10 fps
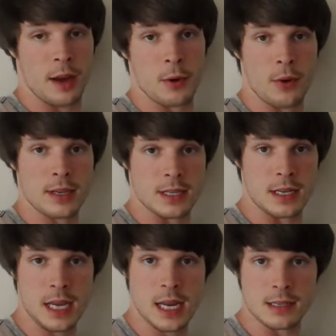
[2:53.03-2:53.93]
I'm going to
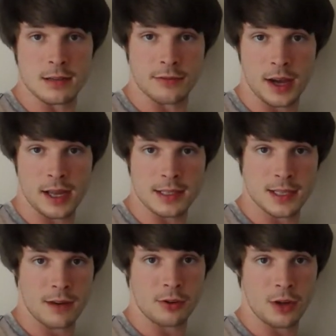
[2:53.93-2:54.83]
need to define
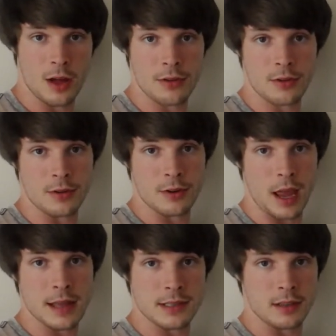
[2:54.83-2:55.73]
several other
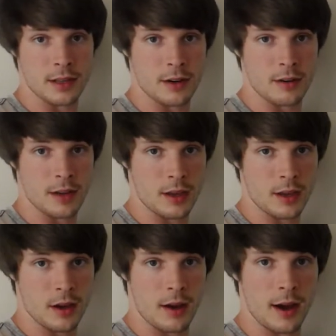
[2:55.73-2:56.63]
ancillary
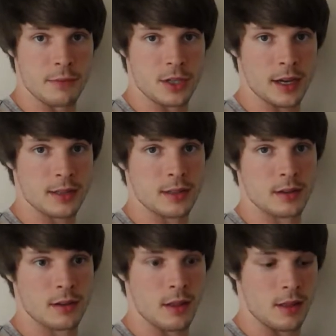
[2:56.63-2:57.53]
objects